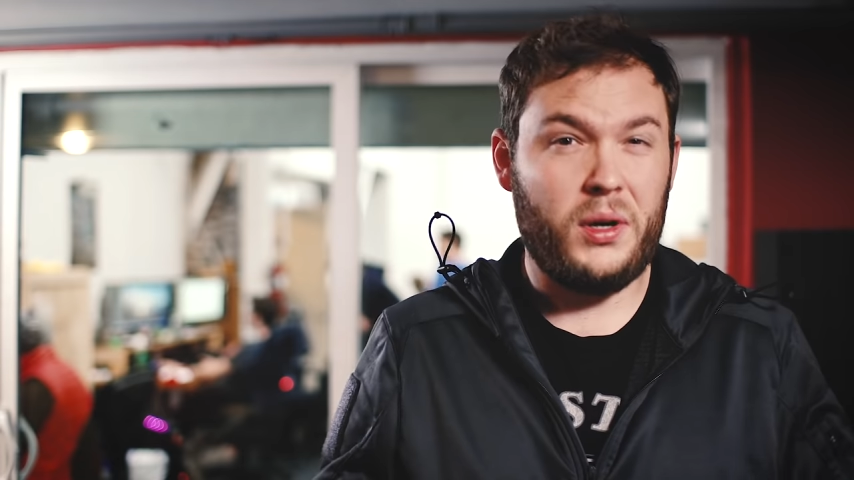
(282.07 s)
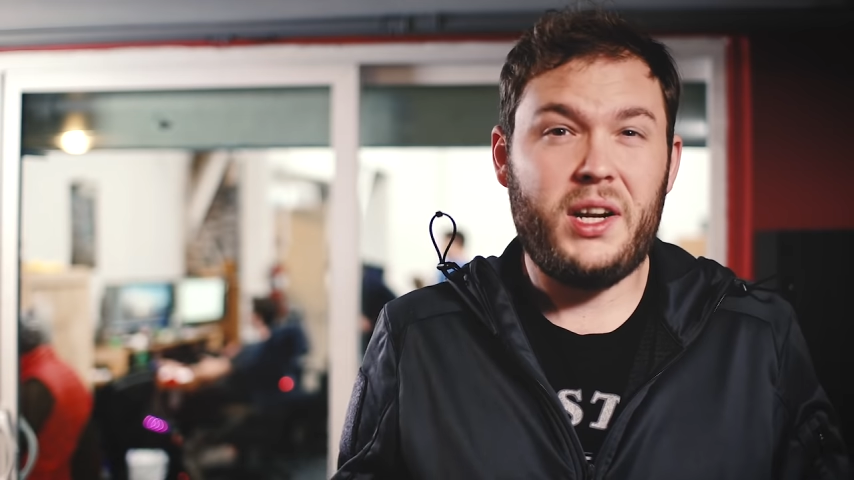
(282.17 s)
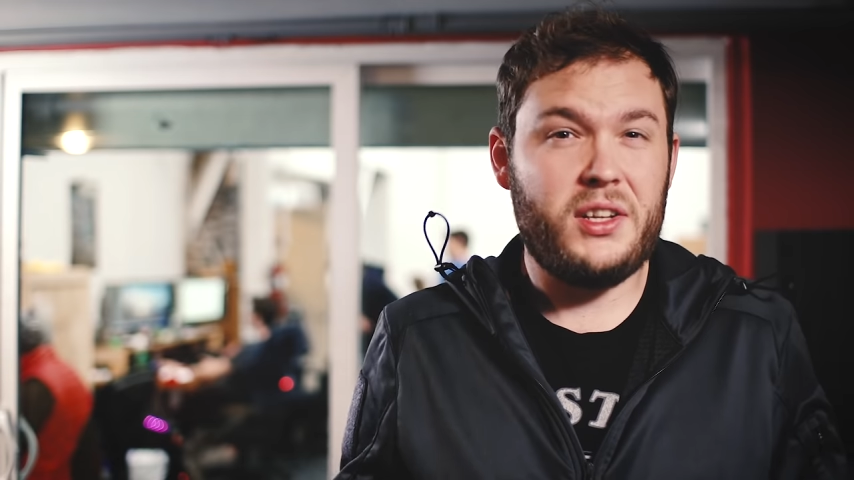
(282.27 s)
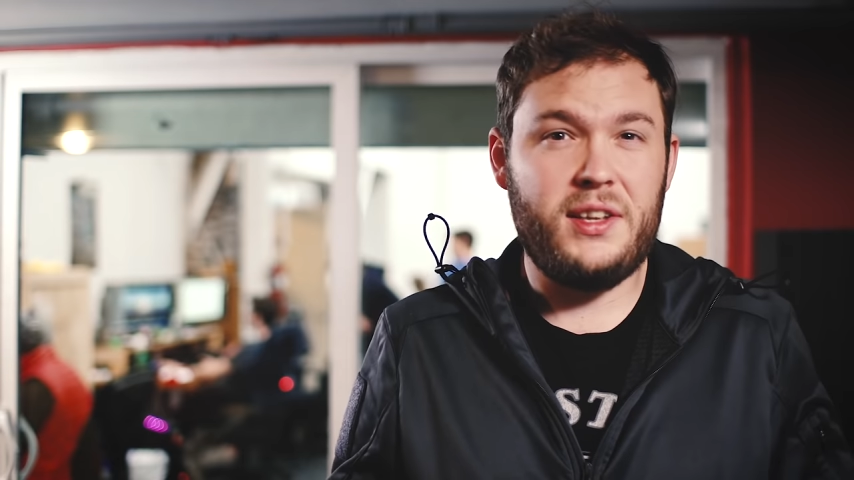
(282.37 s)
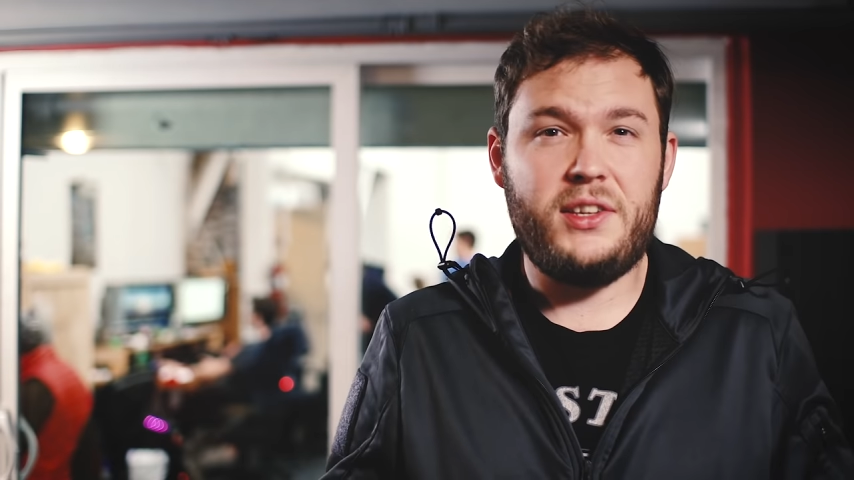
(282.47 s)
We're
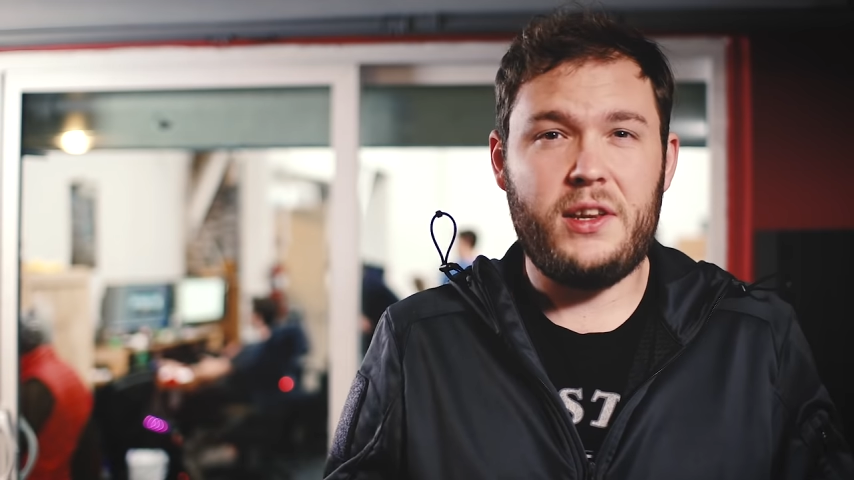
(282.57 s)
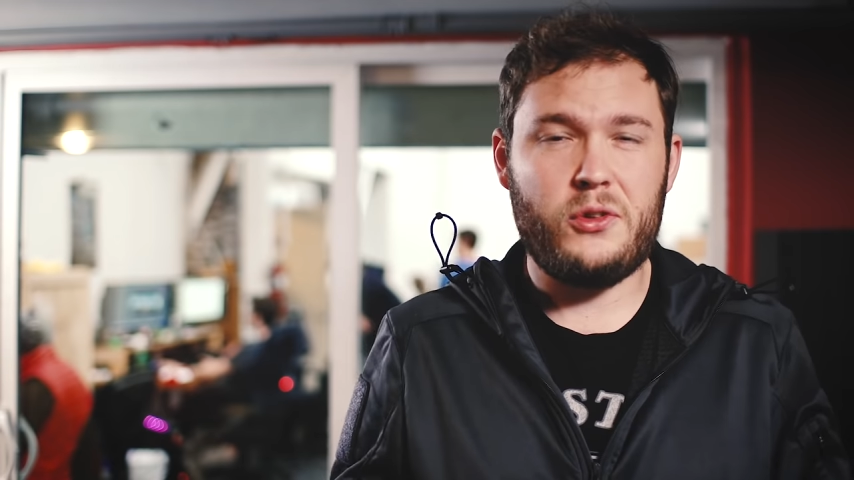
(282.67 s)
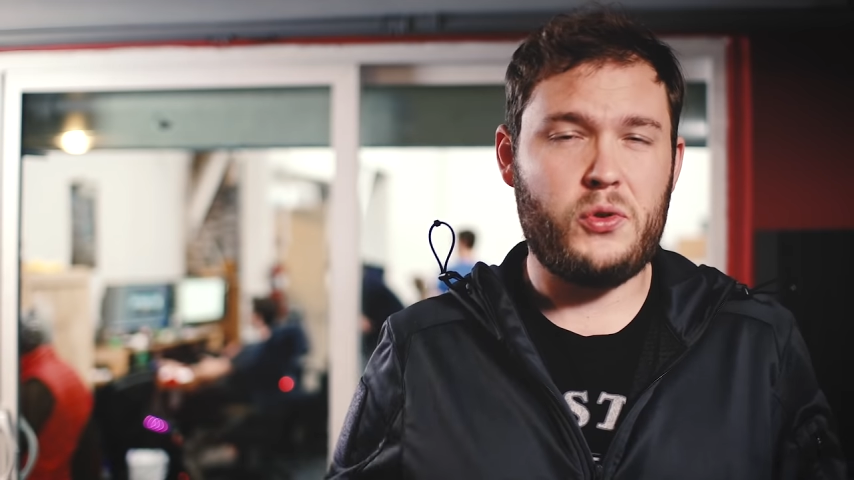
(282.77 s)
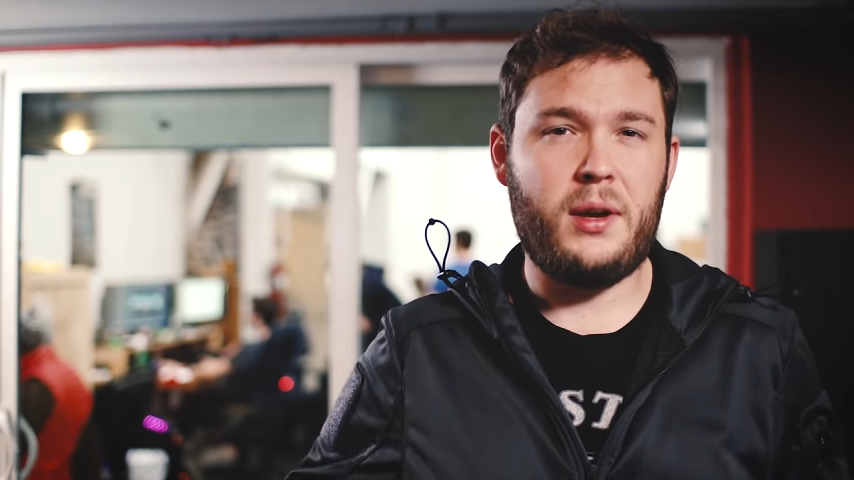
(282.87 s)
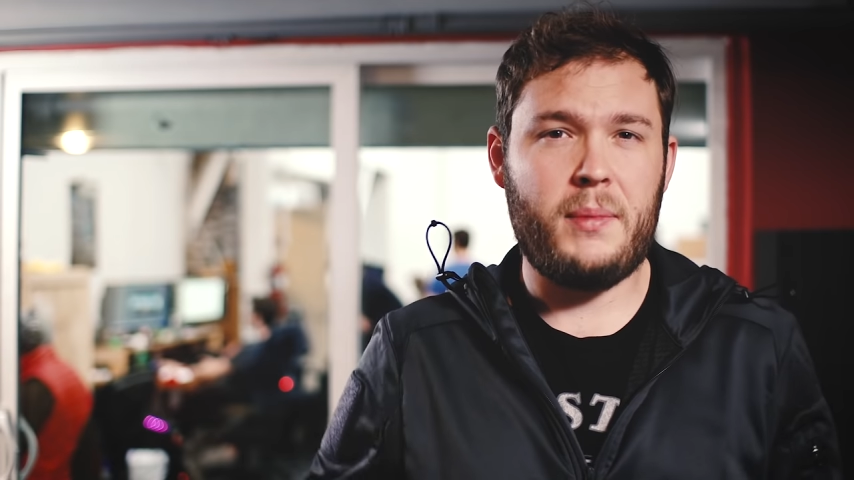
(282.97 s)
gonna continue
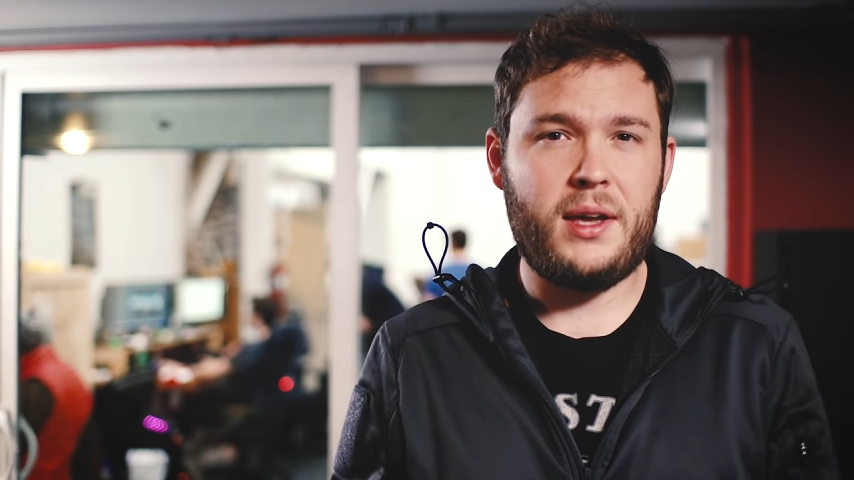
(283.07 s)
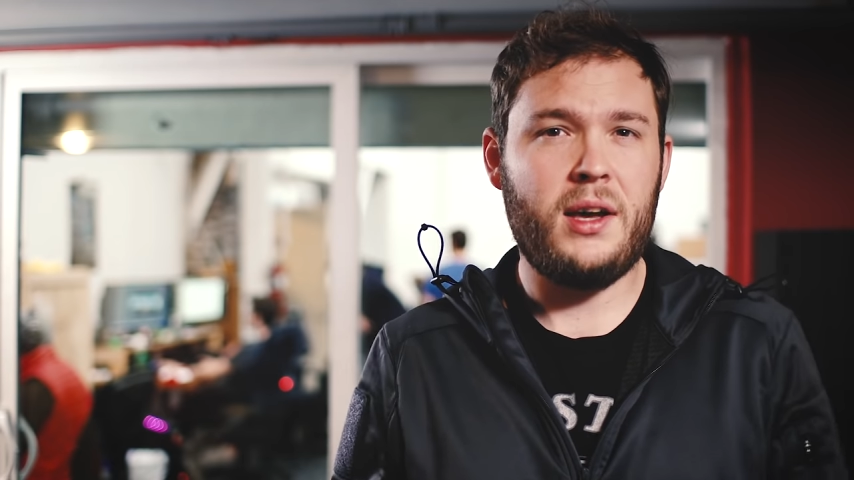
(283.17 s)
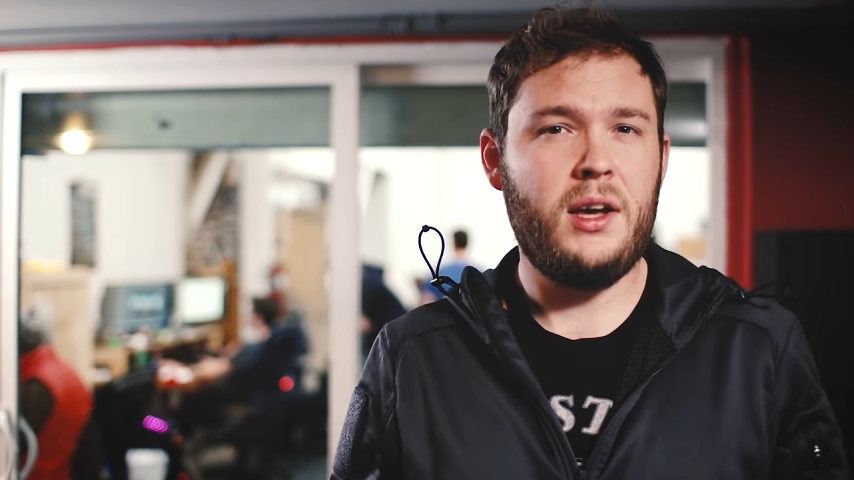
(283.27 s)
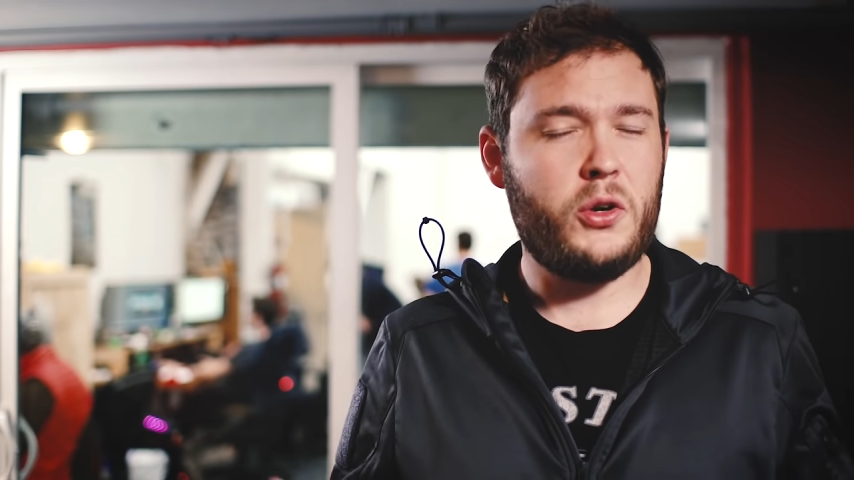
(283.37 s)
trying to make